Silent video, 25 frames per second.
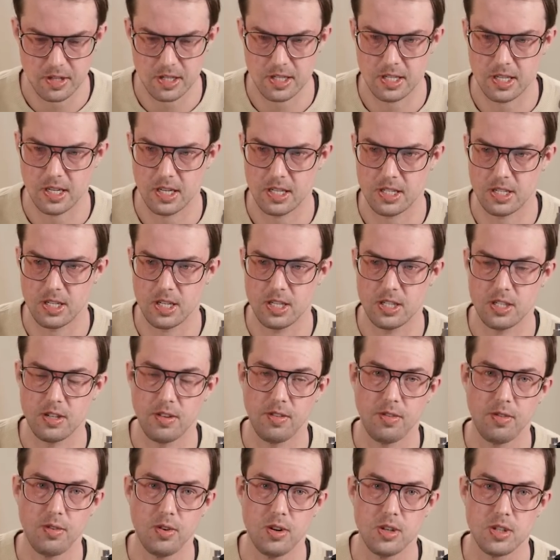is that since the
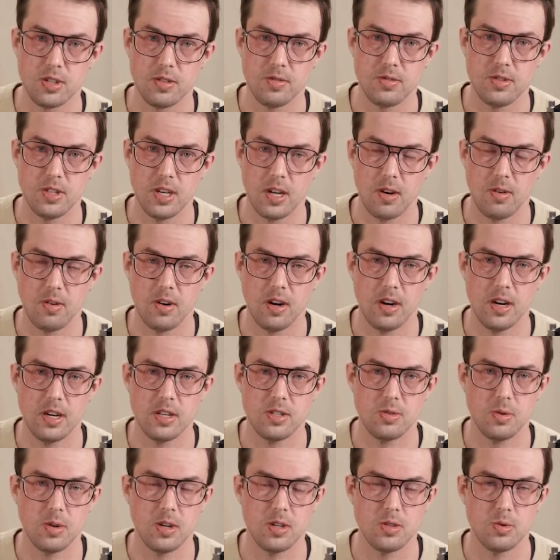1st of January
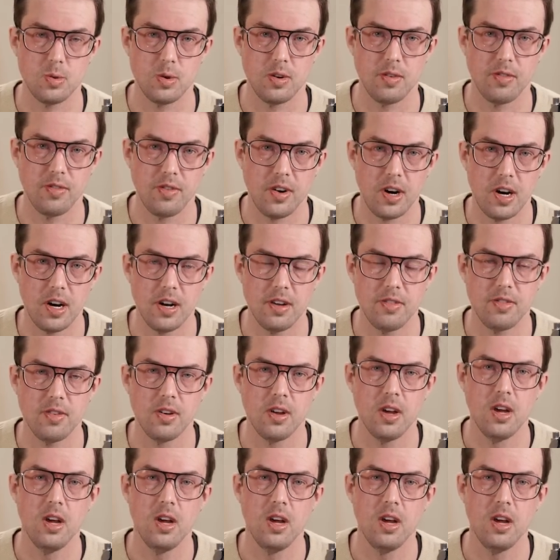2025,